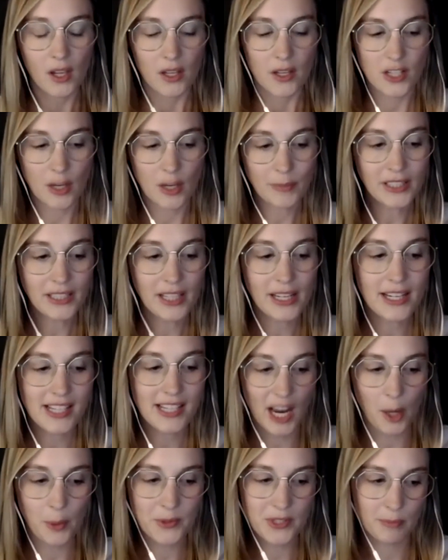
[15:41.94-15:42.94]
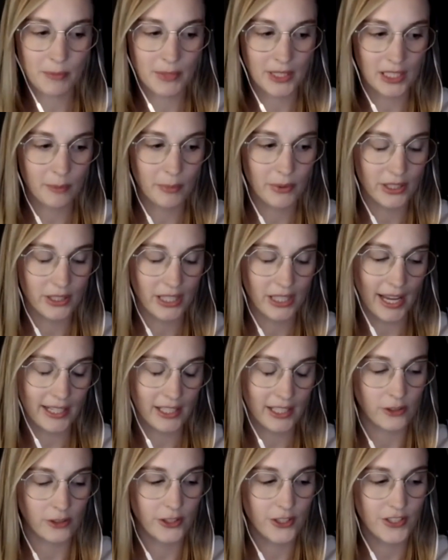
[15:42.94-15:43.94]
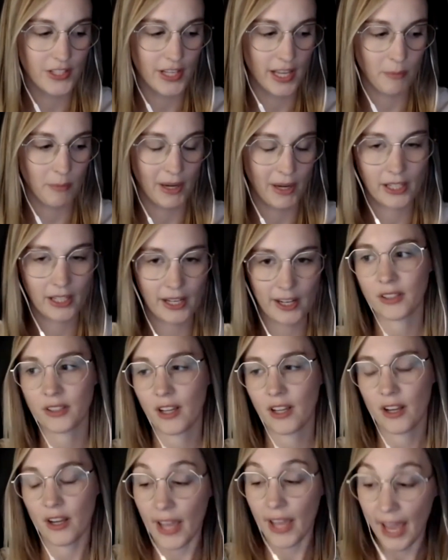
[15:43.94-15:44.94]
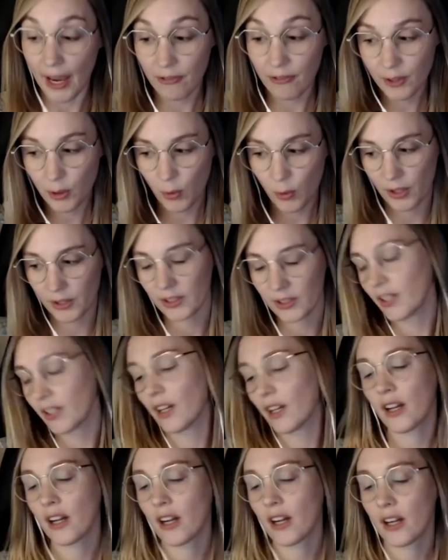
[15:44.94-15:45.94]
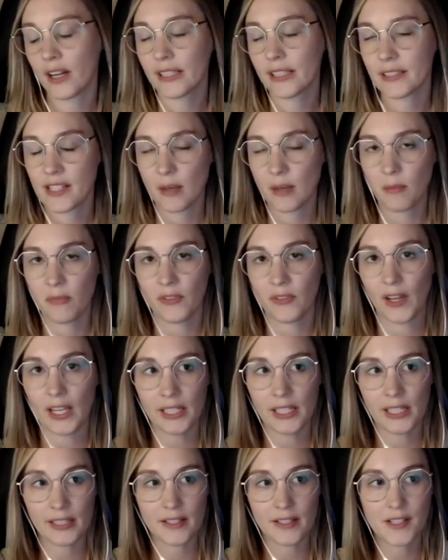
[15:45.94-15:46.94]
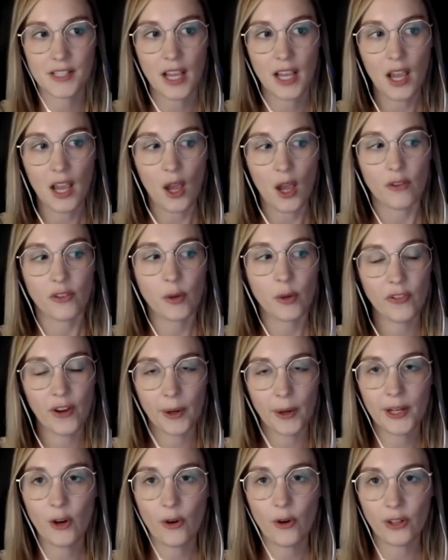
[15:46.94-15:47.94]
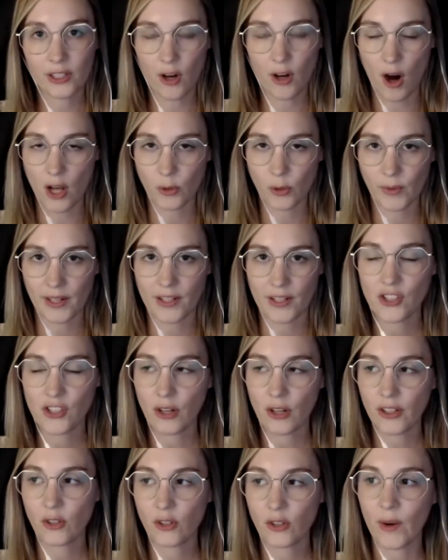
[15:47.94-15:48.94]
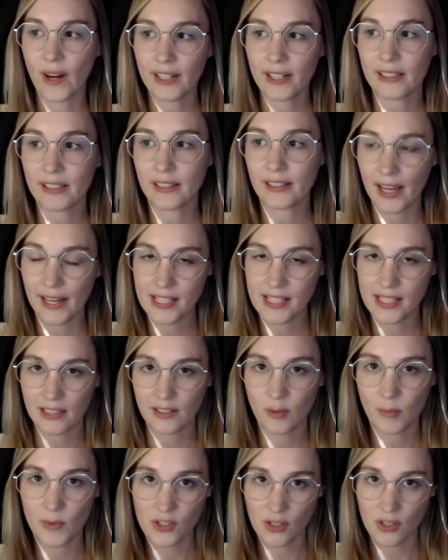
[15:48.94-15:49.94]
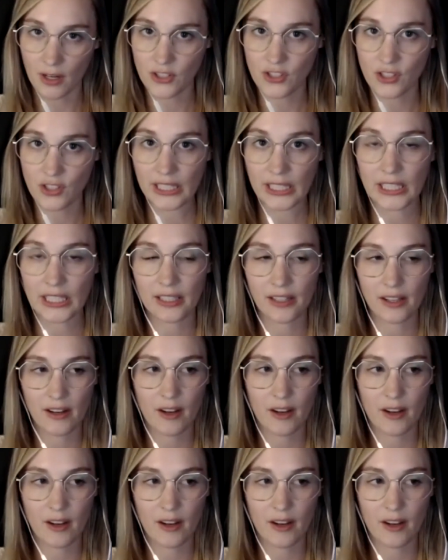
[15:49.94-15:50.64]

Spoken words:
Something that has helped me, but I can understand might not help everyone in the same vein, is from very early on when I started recognizing the misogyny,